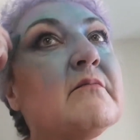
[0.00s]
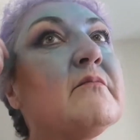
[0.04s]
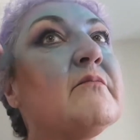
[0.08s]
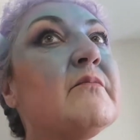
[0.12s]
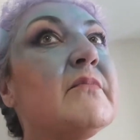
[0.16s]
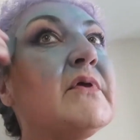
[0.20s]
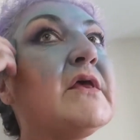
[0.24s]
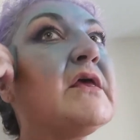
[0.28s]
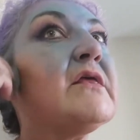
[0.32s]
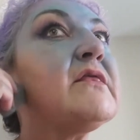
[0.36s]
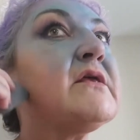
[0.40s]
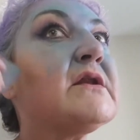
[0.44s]

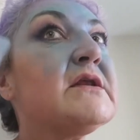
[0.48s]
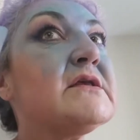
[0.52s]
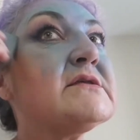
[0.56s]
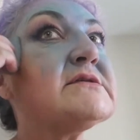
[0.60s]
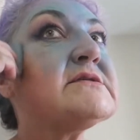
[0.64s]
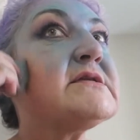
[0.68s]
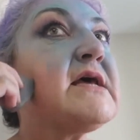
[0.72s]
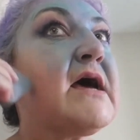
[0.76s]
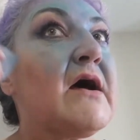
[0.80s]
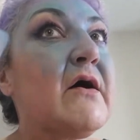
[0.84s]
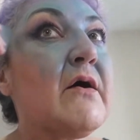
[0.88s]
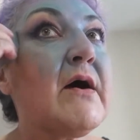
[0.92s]
being that
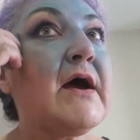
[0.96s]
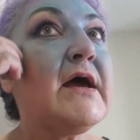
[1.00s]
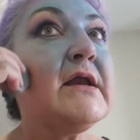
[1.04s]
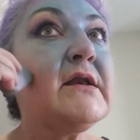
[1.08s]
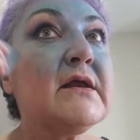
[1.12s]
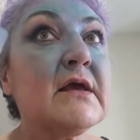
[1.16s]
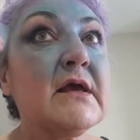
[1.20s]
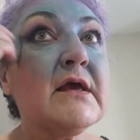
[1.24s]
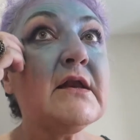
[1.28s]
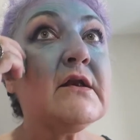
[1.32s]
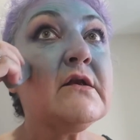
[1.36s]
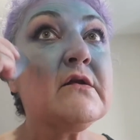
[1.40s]
it's now
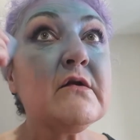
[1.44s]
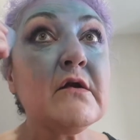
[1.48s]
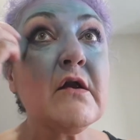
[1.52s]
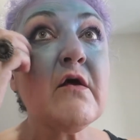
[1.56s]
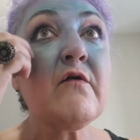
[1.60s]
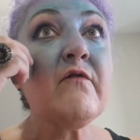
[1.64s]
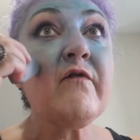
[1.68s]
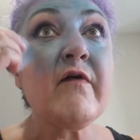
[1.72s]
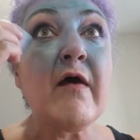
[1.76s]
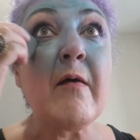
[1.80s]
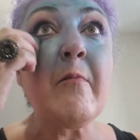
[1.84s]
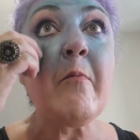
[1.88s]
heading into
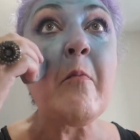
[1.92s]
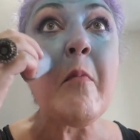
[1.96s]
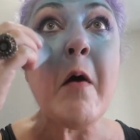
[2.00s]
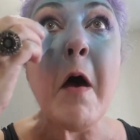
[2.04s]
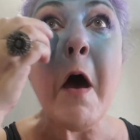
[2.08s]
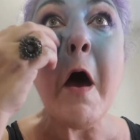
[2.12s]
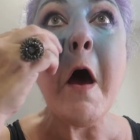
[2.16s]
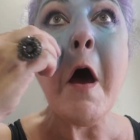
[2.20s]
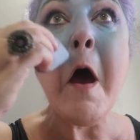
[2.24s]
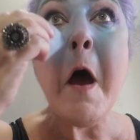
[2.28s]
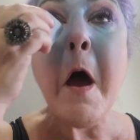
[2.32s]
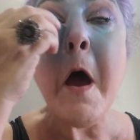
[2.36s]

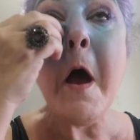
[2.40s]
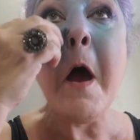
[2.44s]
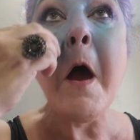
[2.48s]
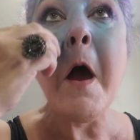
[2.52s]
November.